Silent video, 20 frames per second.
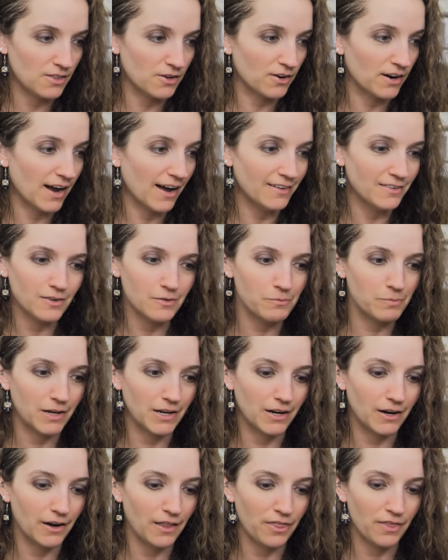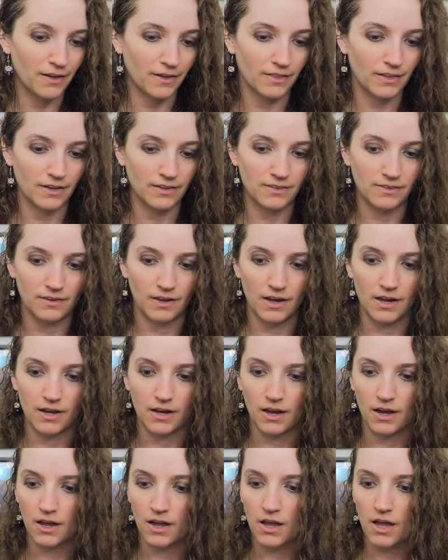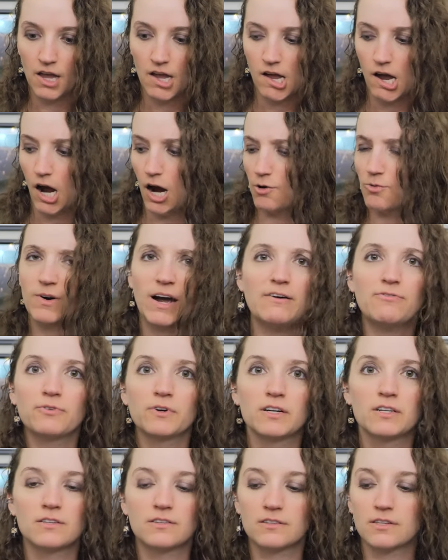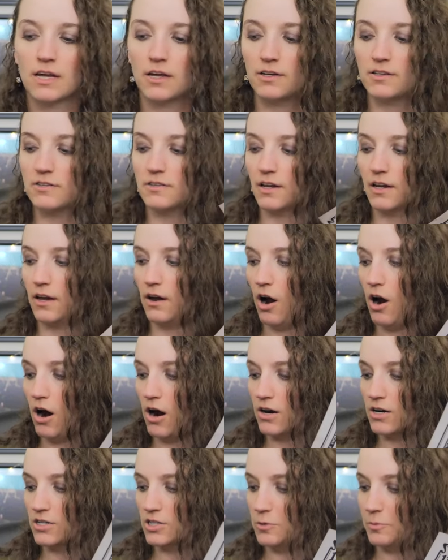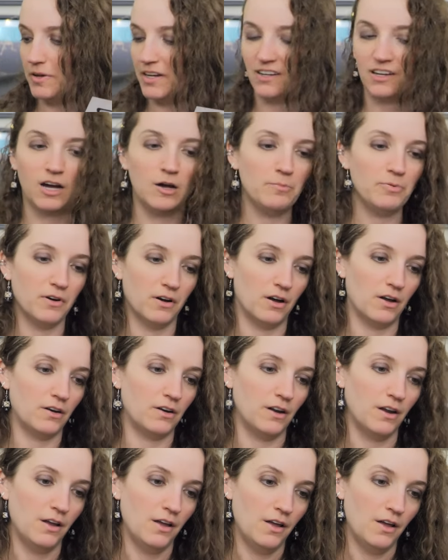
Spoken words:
There hasn't been anything that's like a reference that is like hard to pick up on.